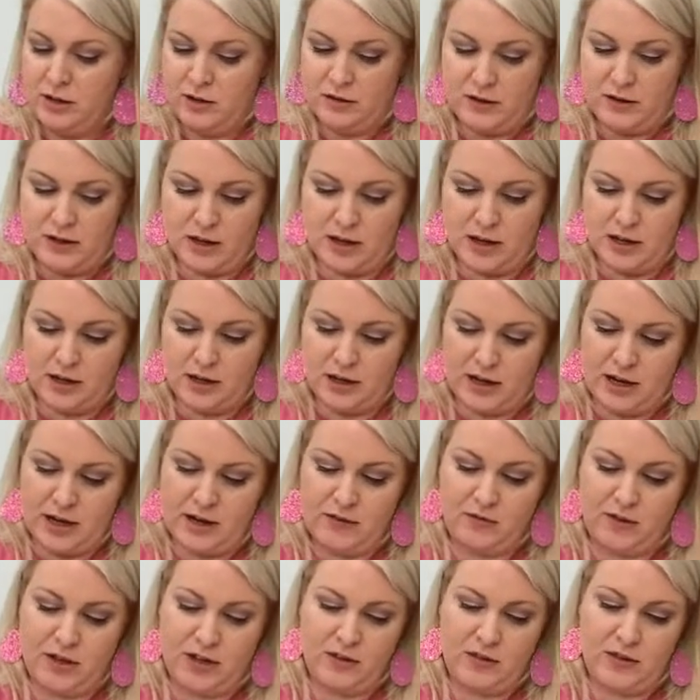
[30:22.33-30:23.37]
they kind of
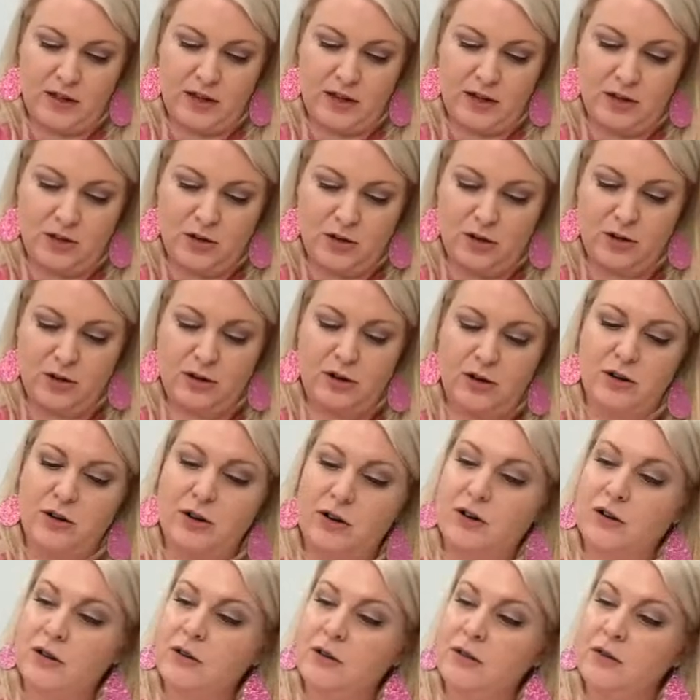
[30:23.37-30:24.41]
have like that
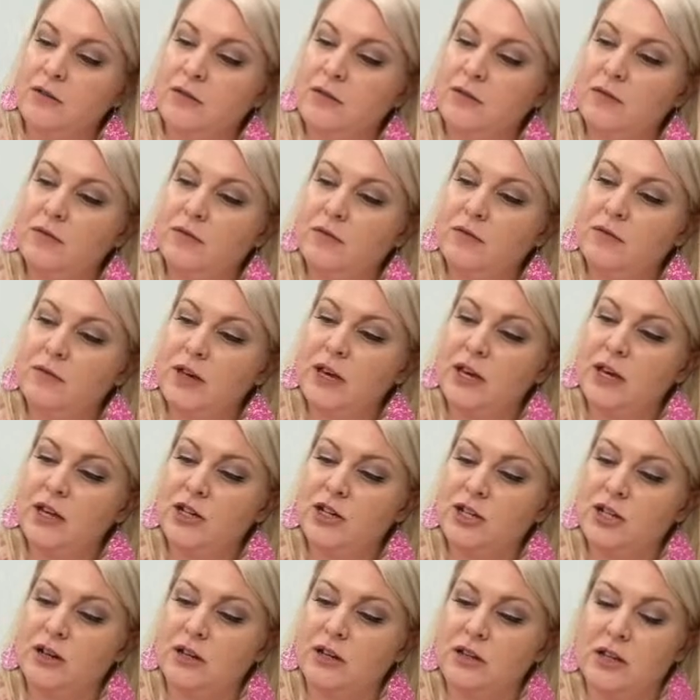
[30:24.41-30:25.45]
darker
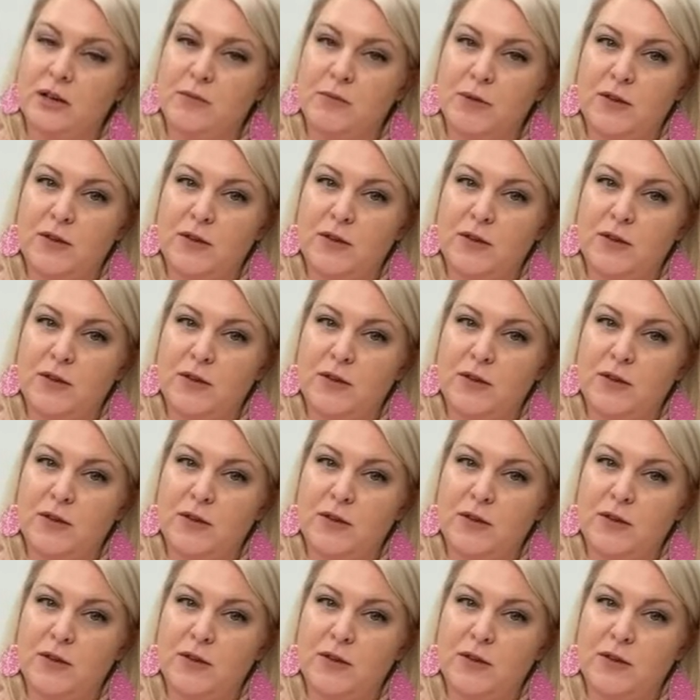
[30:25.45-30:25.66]
edging on them.